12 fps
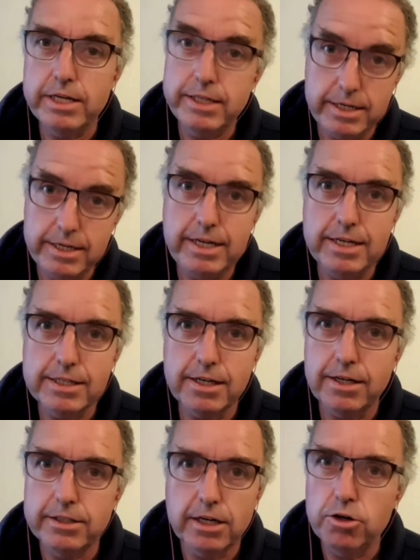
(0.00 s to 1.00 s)
but he did need a
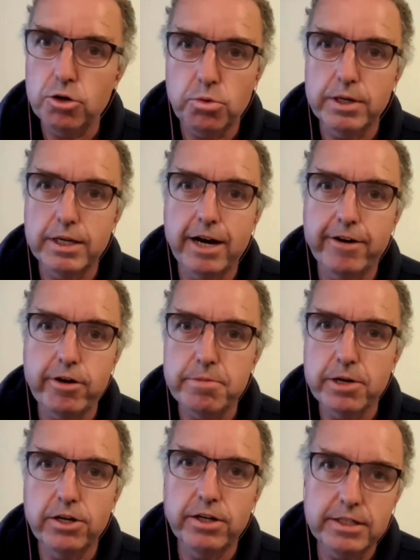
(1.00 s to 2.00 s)
slice of luck with
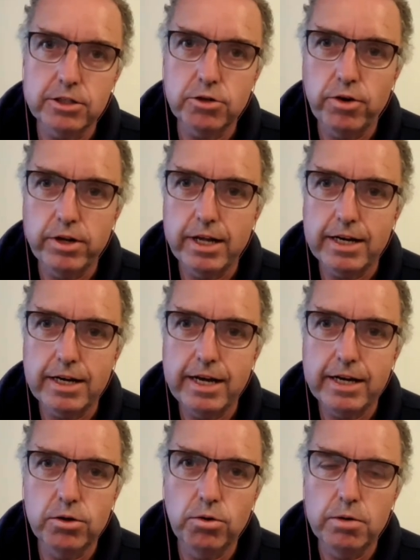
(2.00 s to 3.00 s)
Gary McCoy scoring that
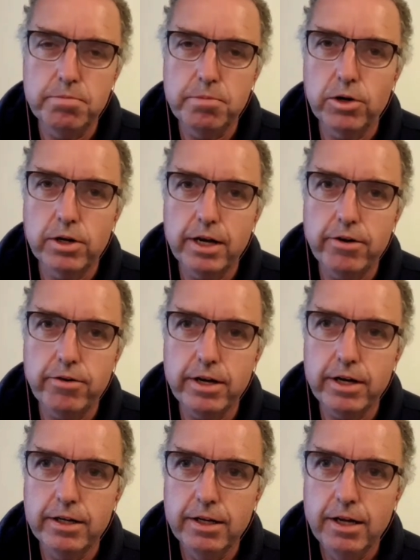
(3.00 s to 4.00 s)
late goal in
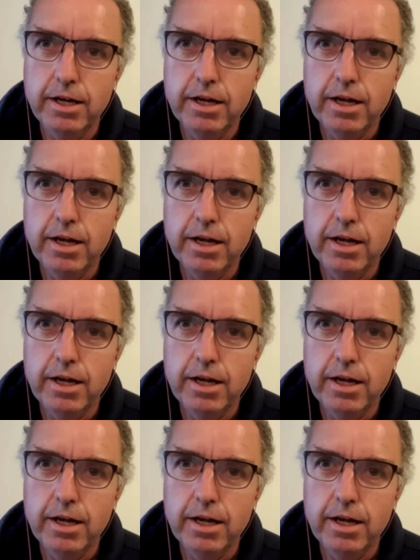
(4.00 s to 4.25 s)
Bulgaria.